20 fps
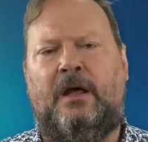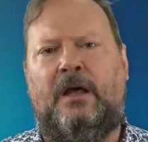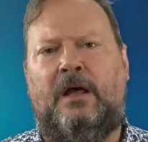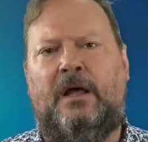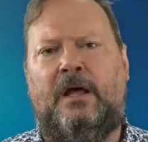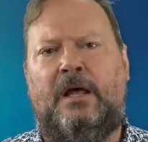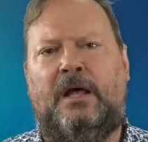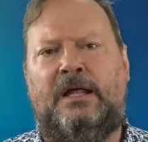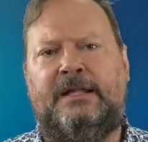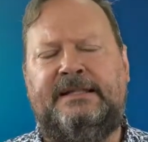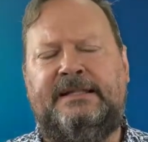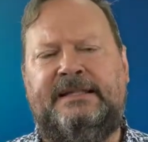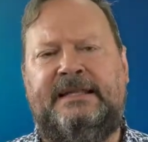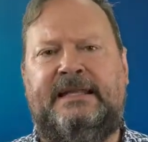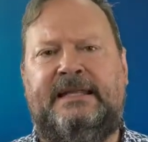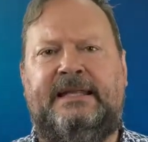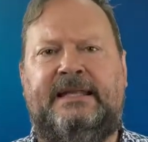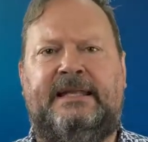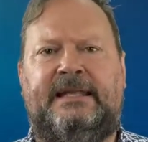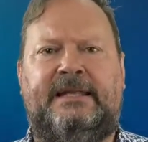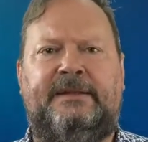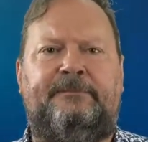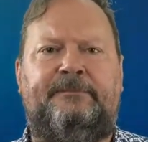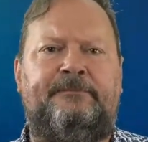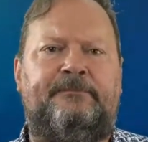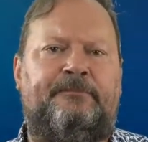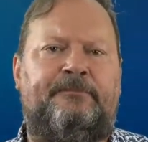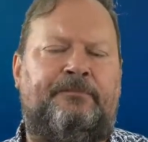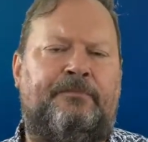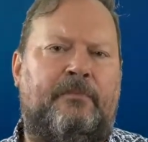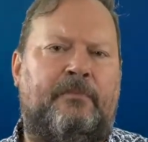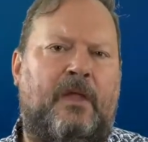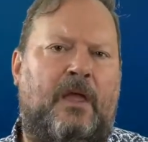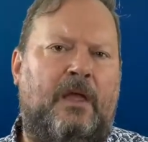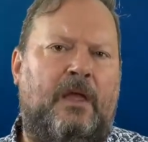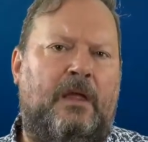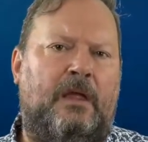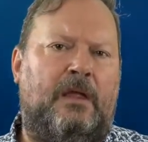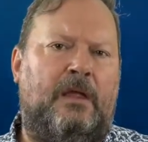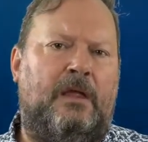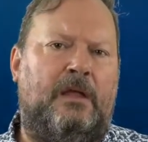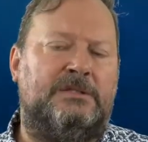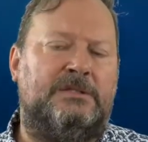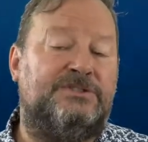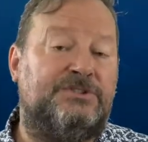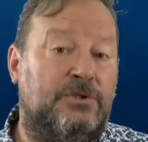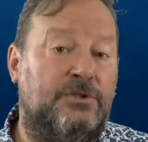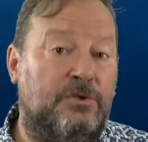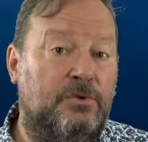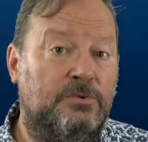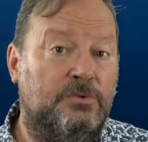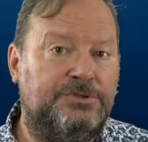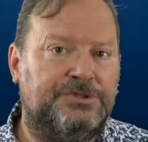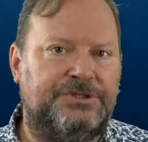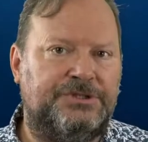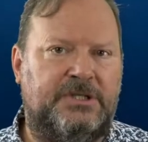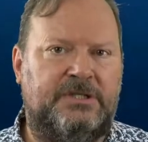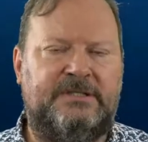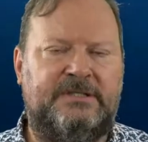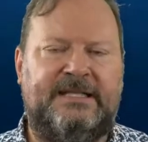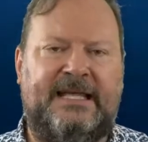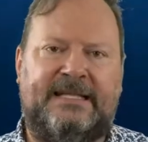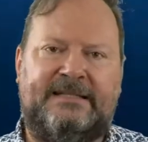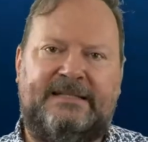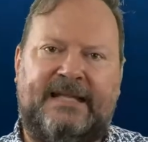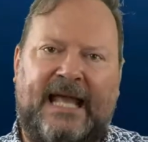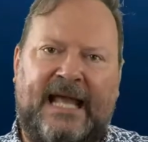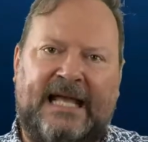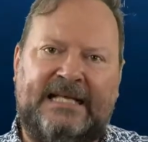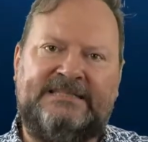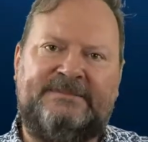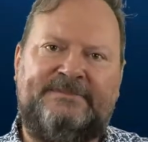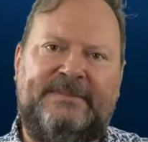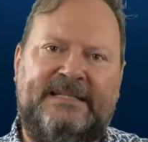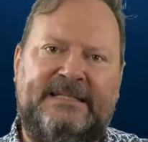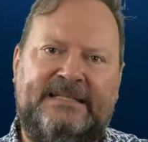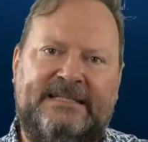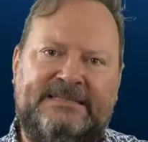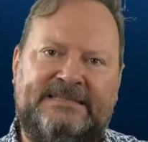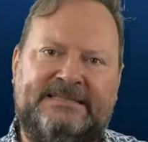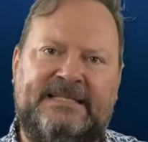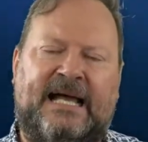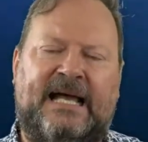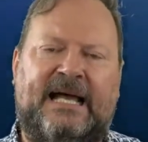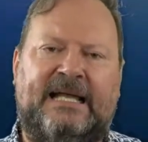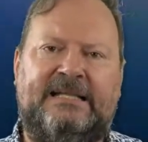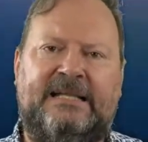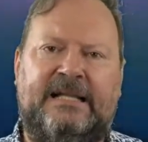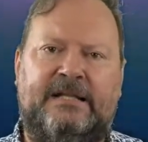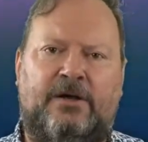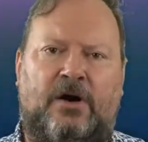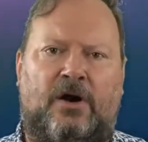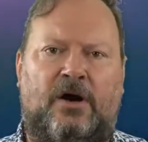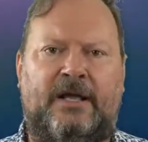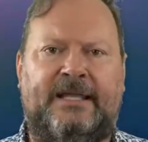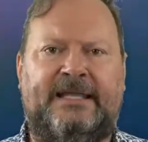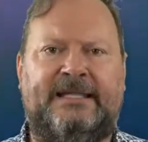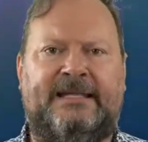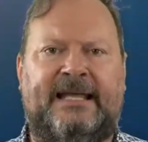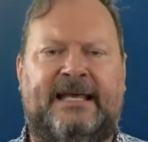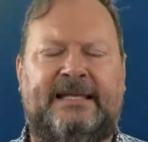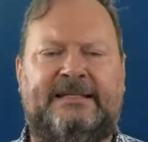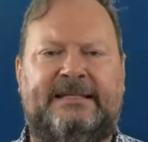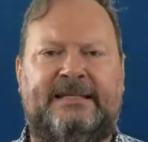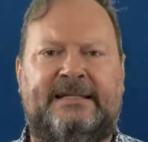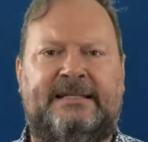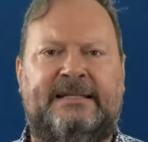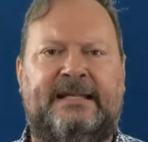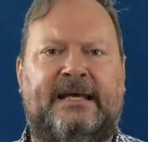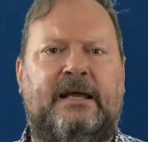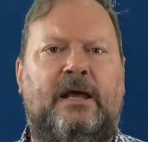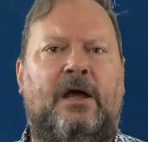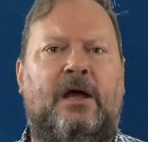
uh, the uh, solution that has been designed and architected